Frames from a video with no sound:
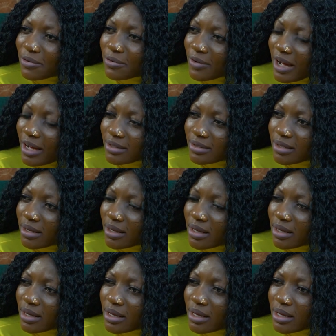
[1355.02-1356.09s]
the fact
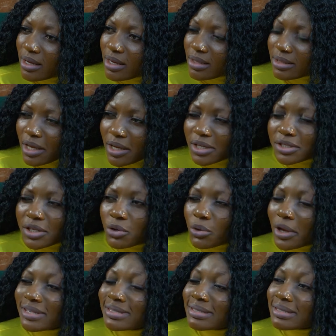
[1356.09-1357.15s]
that he said
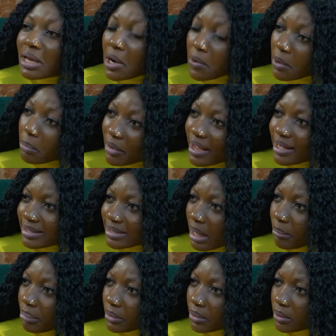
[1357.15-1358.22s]
you're a terrible
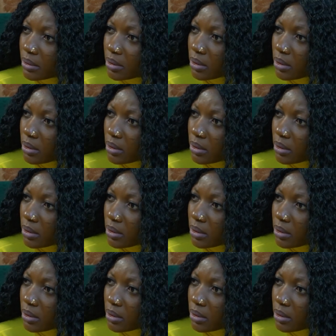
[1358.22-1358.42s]
example.